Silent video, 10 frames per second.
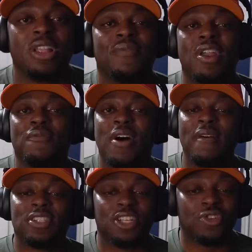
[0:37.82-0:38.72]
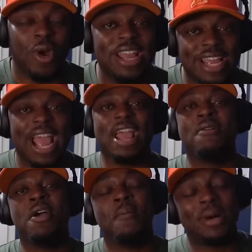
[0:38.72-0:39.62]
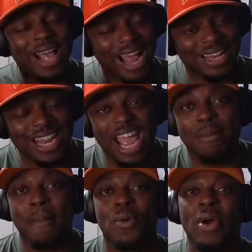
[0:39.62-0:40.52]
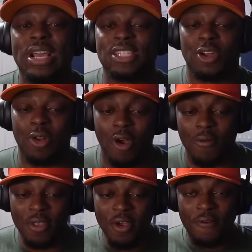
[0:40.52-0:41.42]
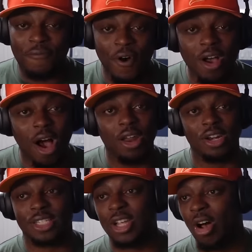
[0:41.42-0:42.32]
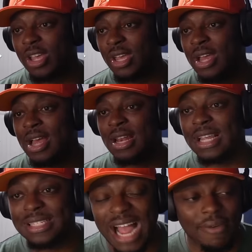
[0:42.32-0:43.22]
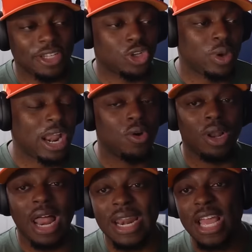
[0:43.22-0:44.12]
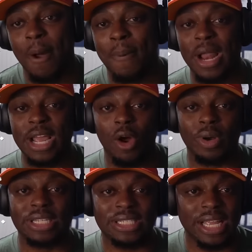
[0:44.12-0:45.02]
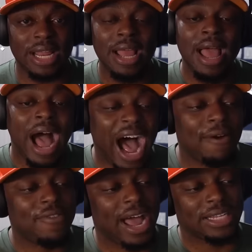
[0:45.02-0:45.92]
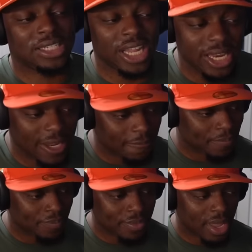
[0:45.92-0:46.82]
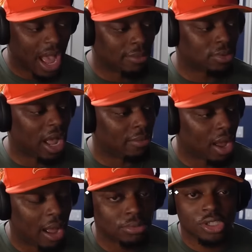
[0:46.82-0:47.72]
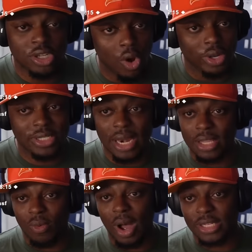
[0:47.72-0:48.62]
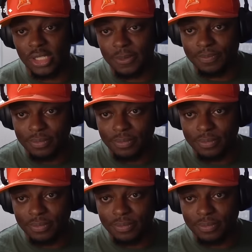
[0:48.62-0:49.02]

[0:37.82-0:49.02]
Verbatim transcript: Grand Theft Auto 5. It's a great game, but goddamn, I've been waiting so long. Fuck all of the talking. Let's dive into it. I know a lot of y'all probably already seen it. I've not seen it. I'm I'm I'm so excited to watch it.